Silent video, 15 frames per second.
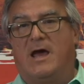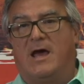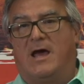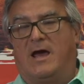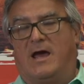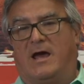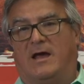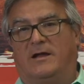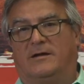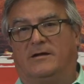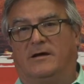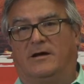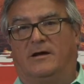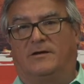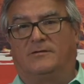And
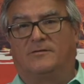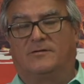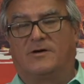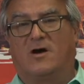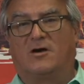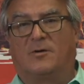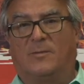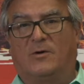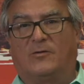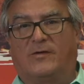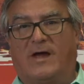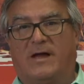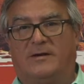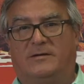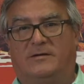to talk about
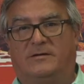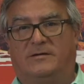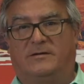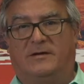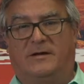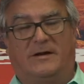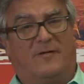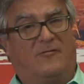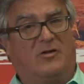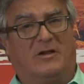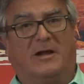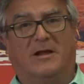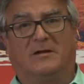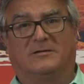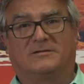that and
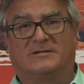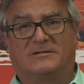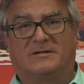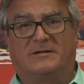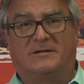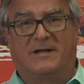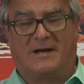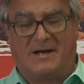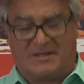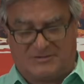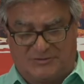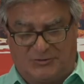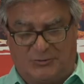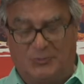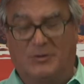everything else that has
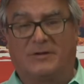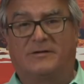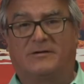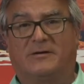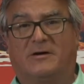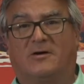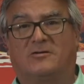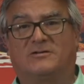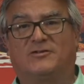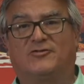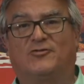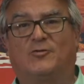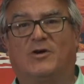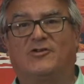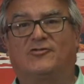to do with our
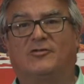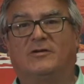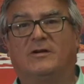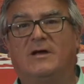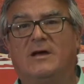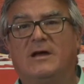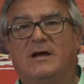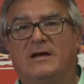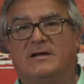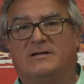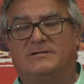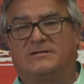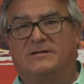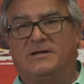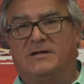situation
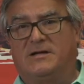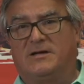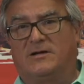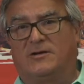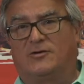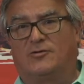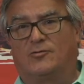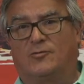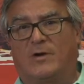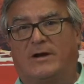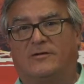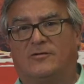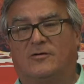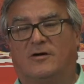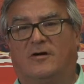is the
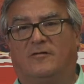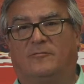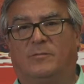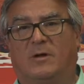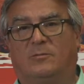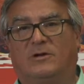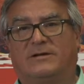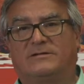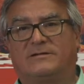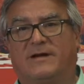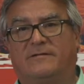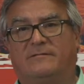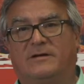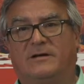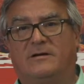Director of Public
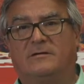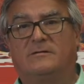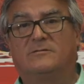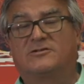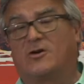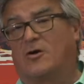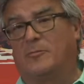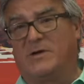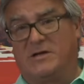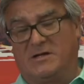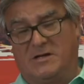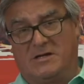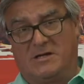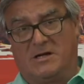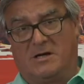Safety,
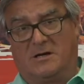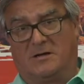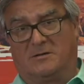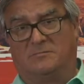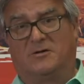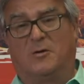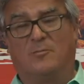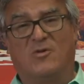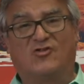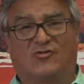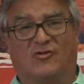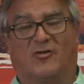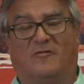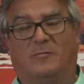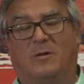
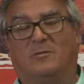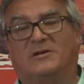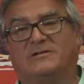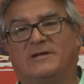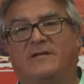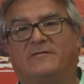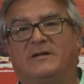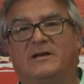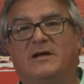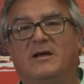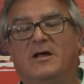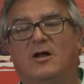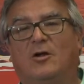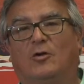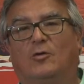Commissioner of Public Safety,
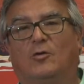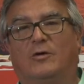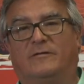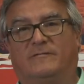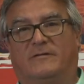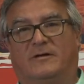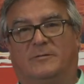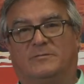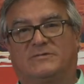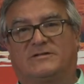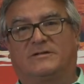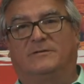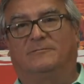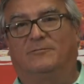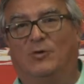Lloyd
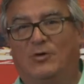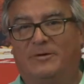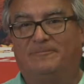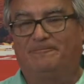Phillips. Lloyd?